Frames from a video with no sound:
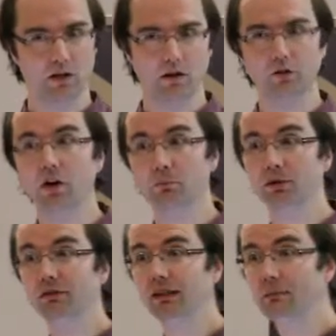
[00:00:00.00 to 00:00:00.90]
I'll talk
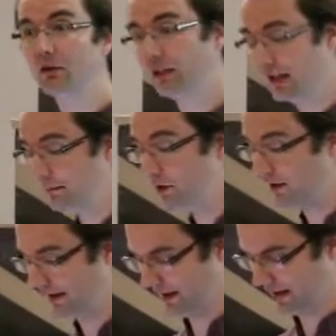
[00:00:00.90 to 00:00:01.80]
briefly about the
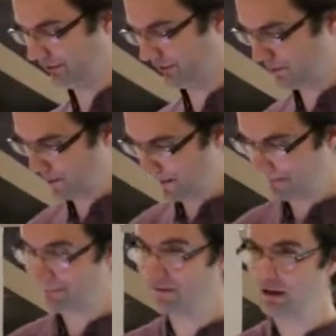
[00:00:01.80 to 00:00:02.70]
community life.
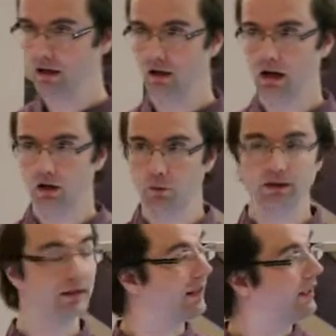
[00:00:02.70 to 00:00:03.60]
One
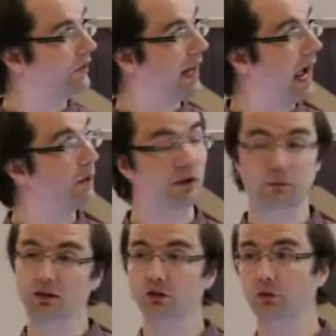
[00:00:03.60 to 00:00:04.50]
of the things that Howard has
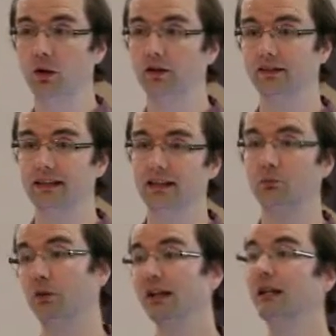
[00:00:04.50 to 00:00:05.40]
mentioned as well that's key is
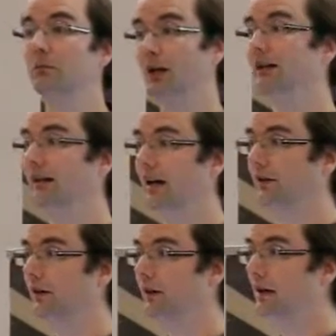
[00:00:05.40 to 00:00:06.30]
breaking bread
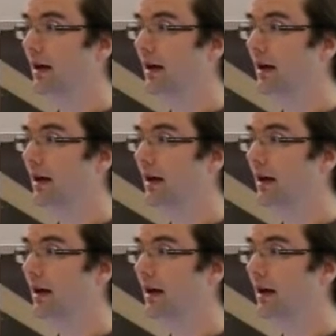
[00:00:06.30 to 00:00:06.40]
together.